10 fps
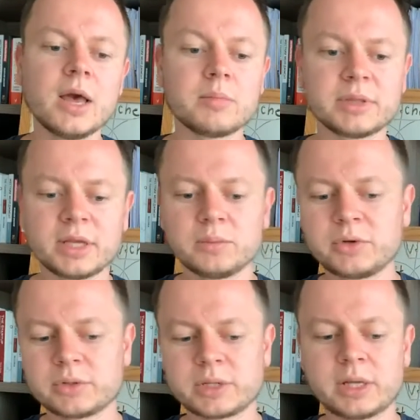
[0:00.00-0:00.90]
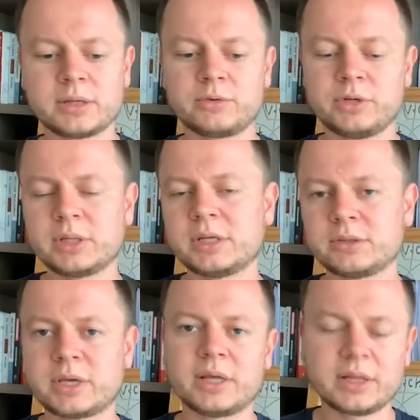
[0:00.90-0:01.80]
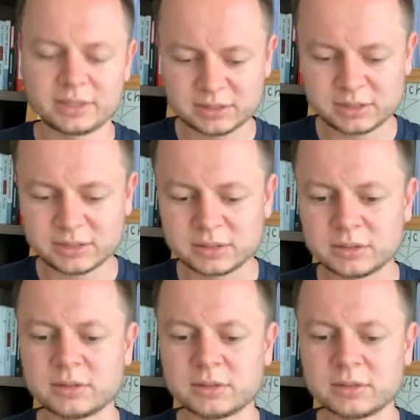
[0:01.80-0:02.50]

But then we realized, okay, let's